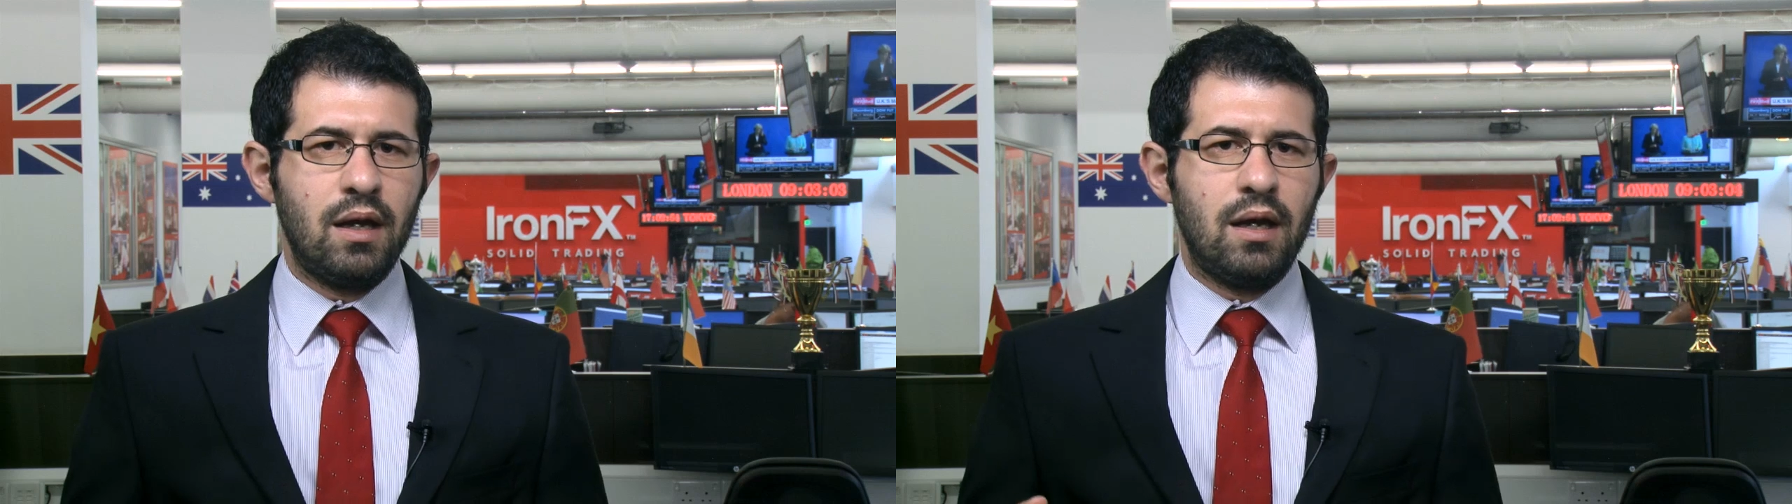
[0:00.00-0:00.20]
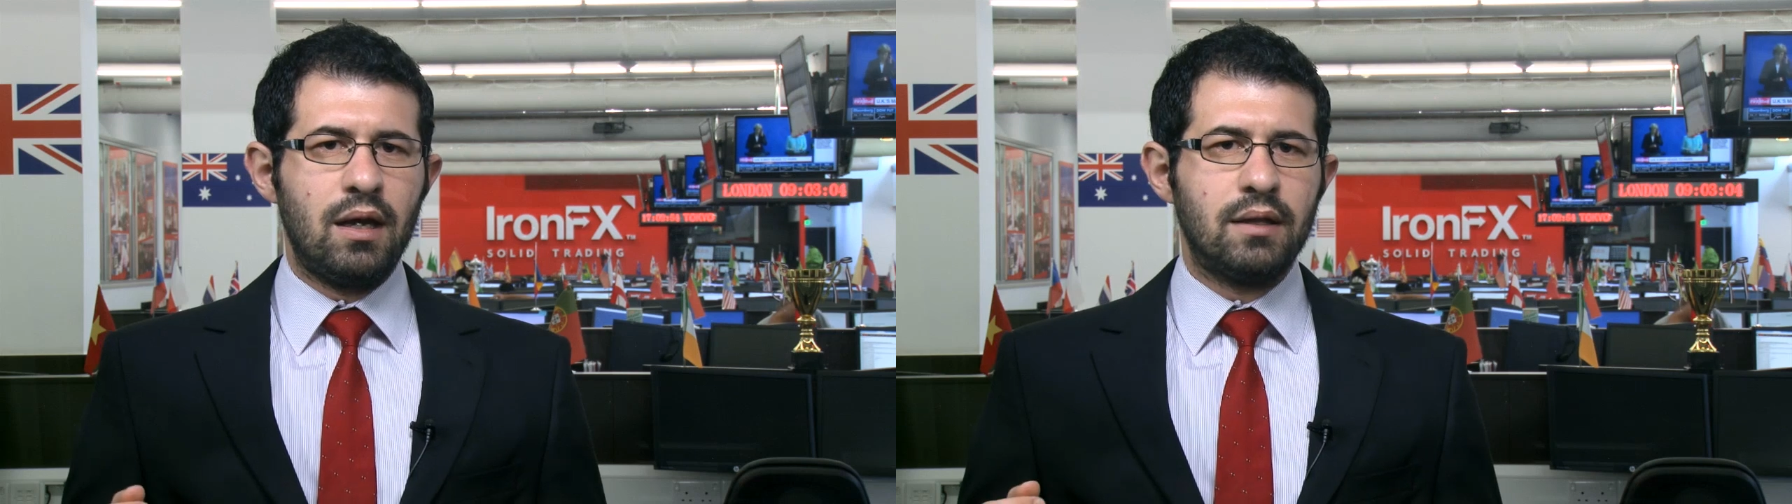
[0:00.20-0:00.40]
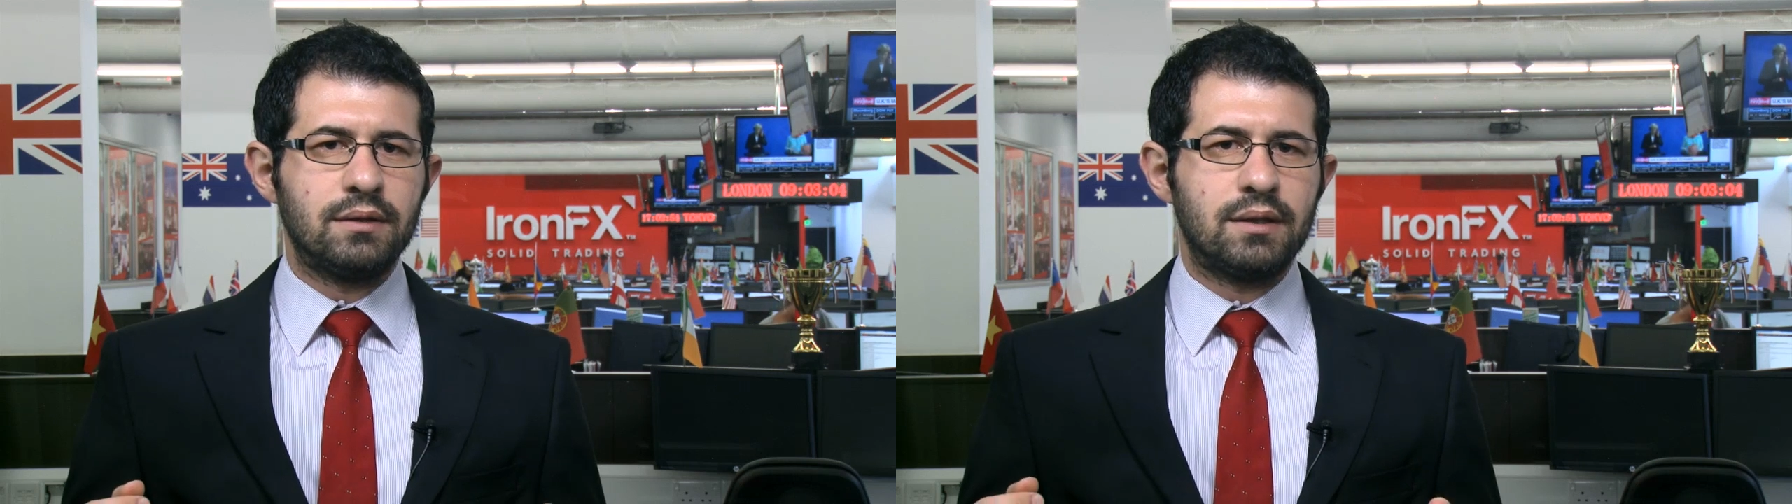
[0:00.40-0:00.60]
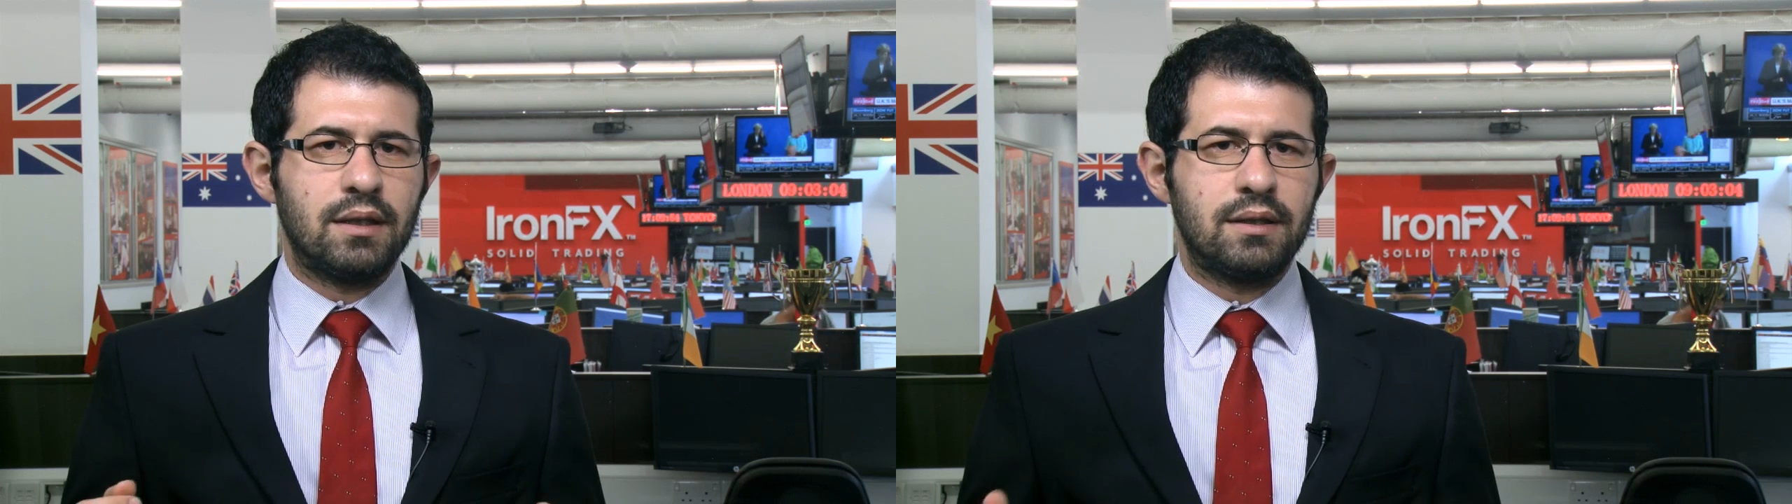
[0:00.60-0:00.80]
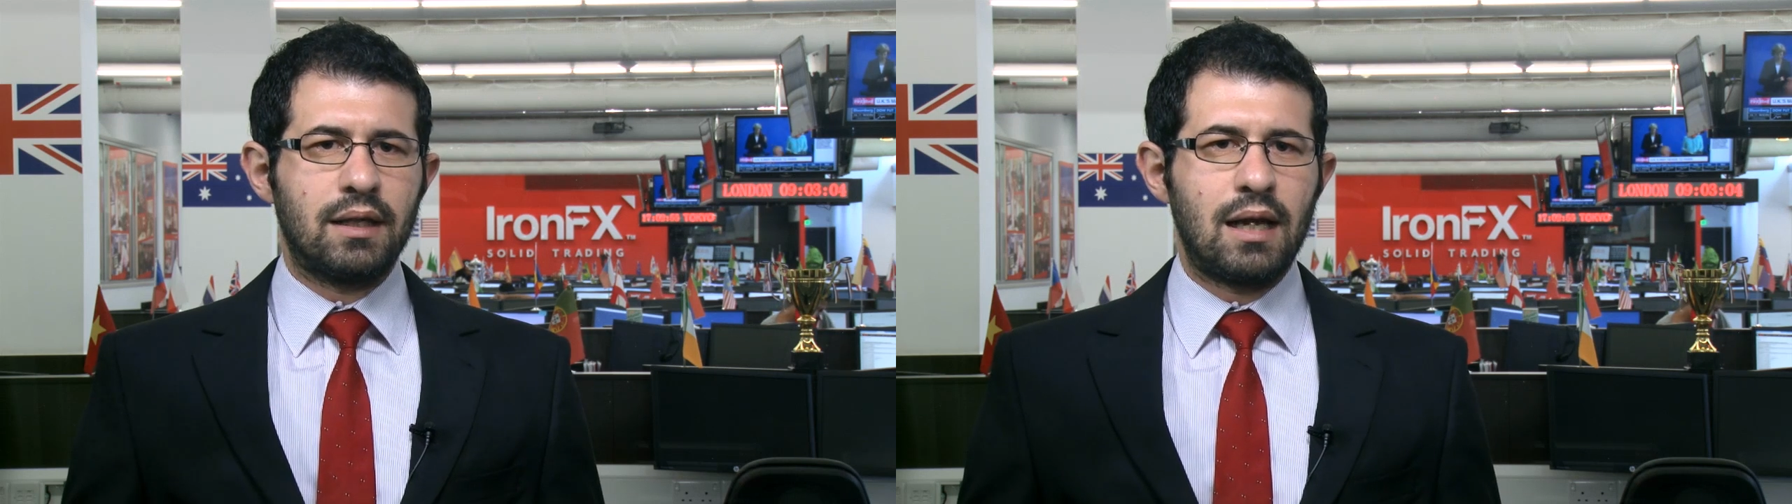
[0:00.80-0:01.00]
and
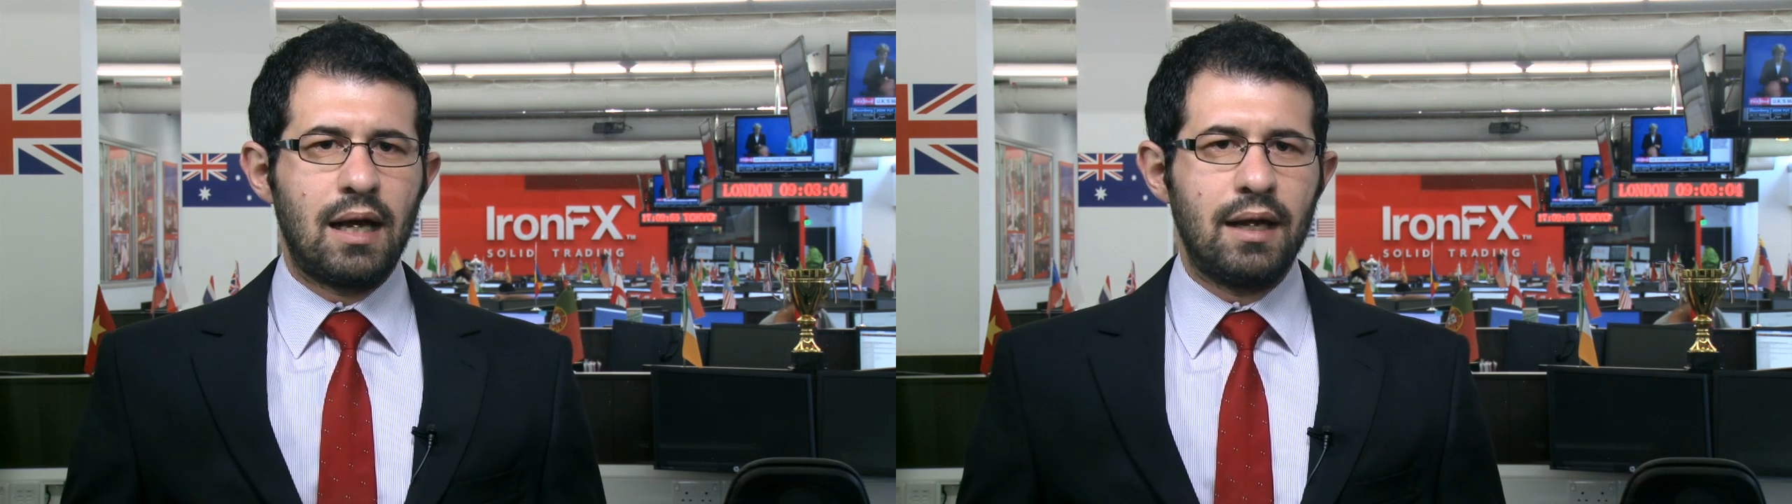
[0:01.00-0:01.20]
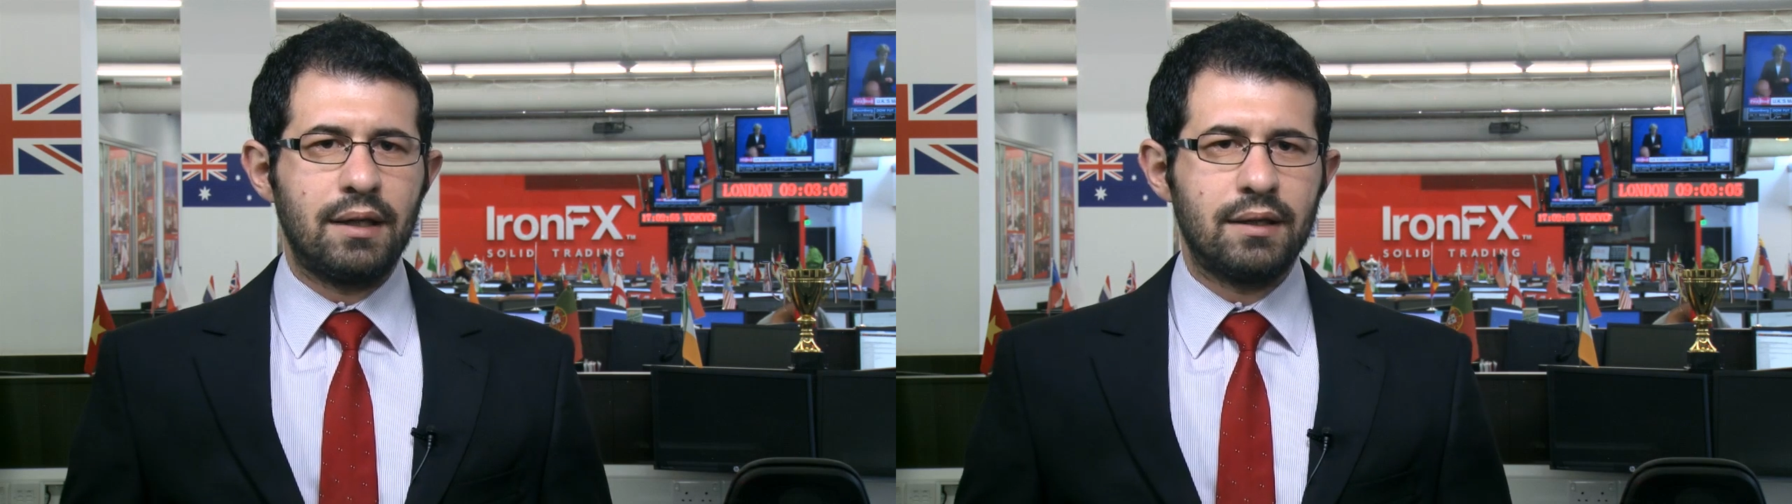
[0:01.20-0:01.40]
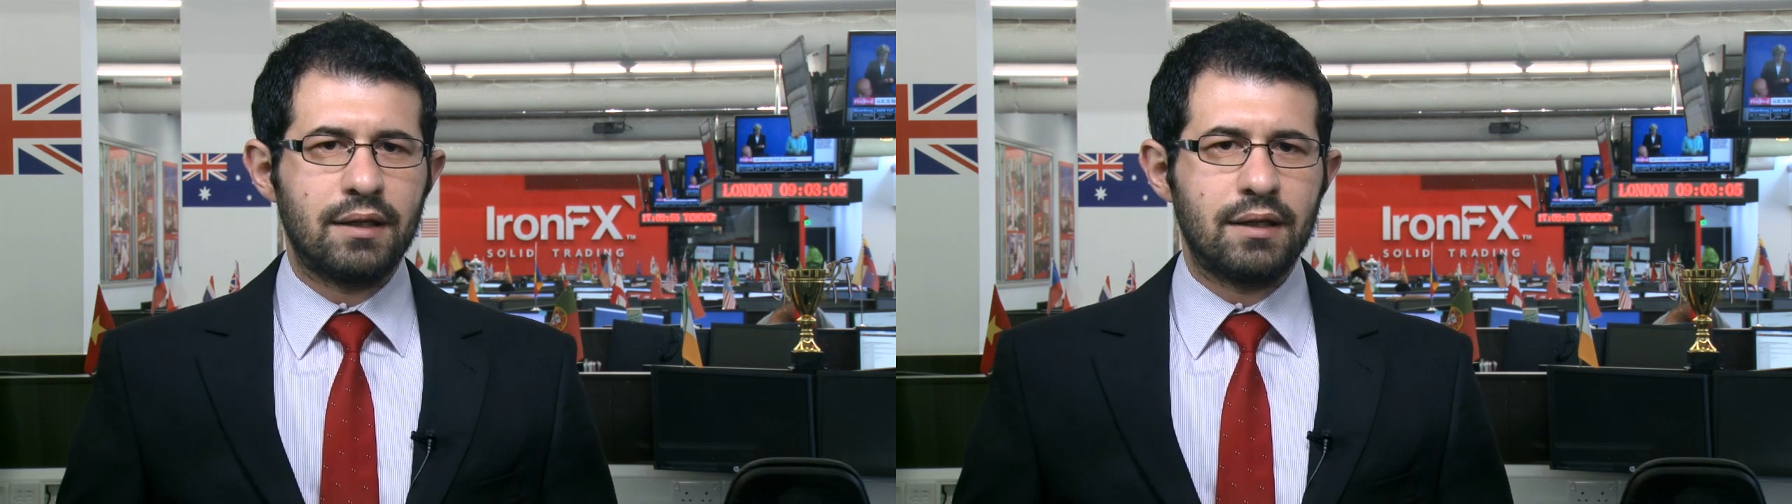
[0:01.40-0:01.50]
a decline in